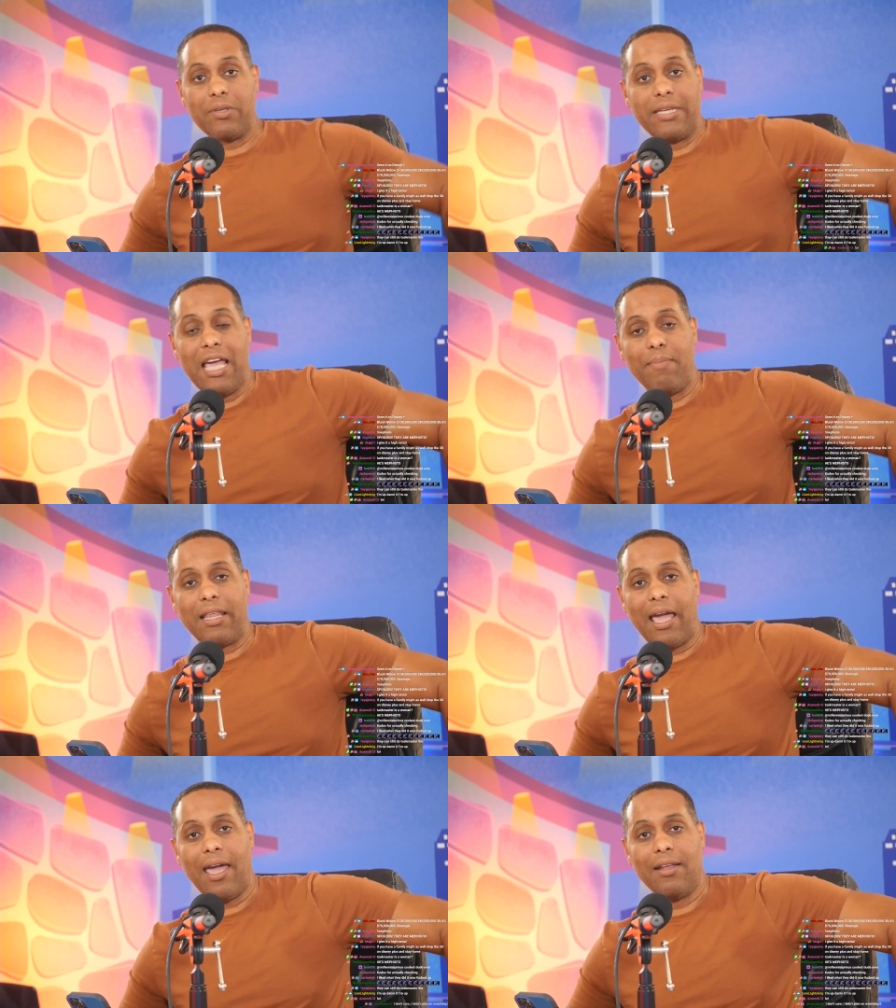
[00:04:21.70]
that was dead by
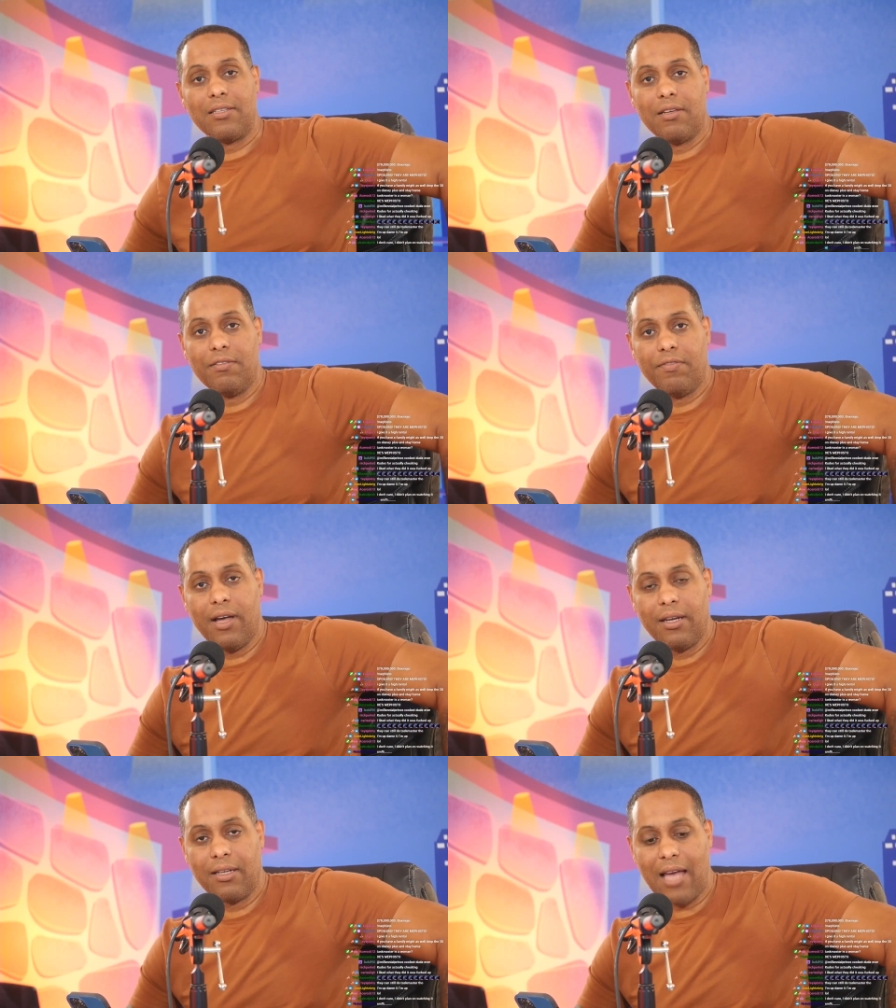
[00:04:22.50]
the hands of
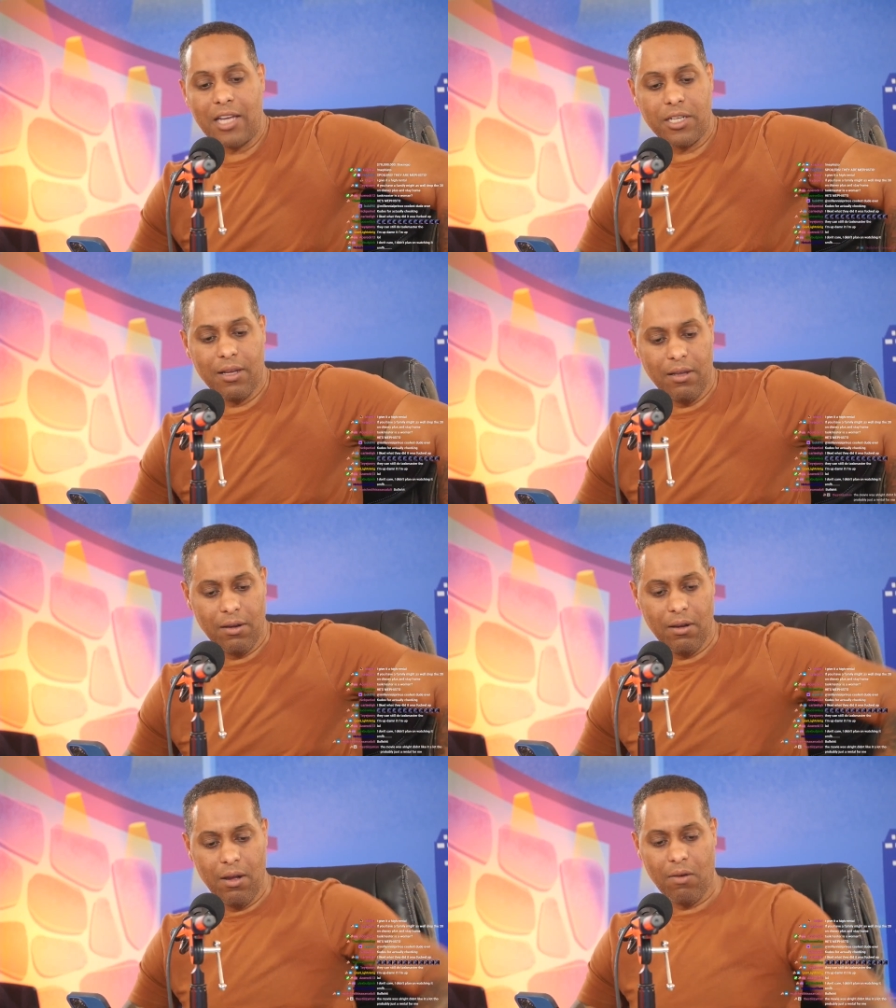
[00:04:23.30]
uh, Natasha
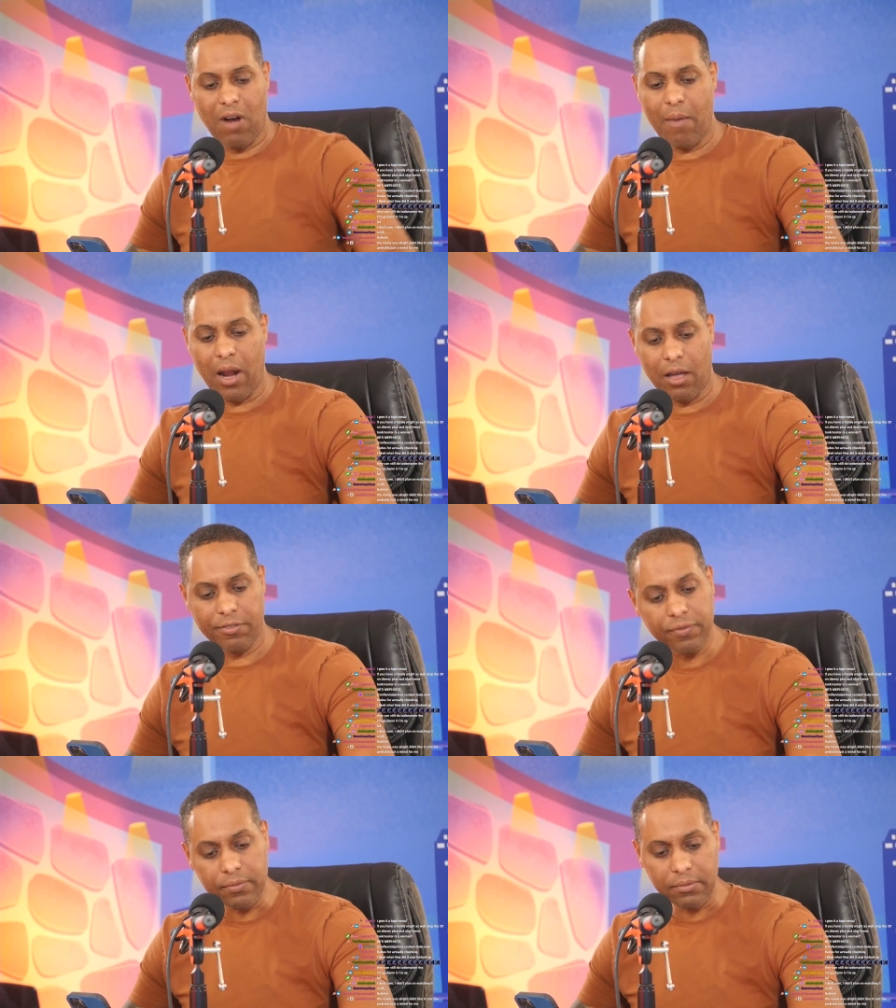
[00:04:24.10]

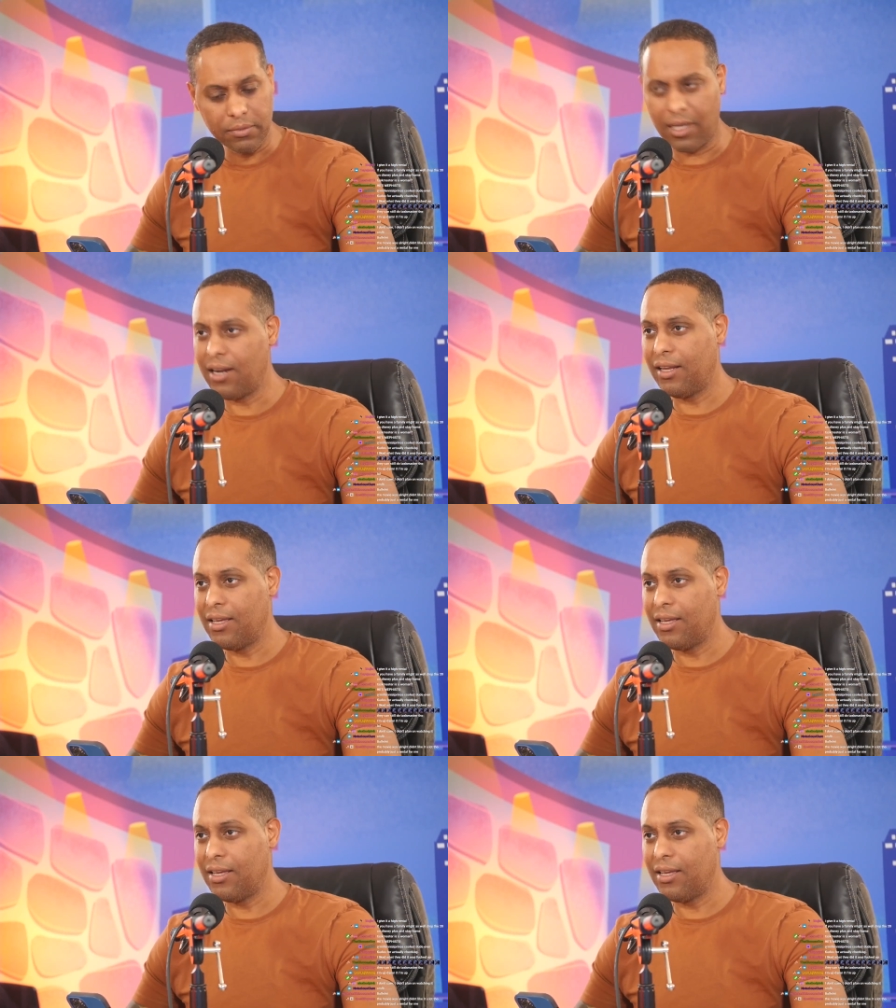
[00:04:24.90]
Romanoff. Is that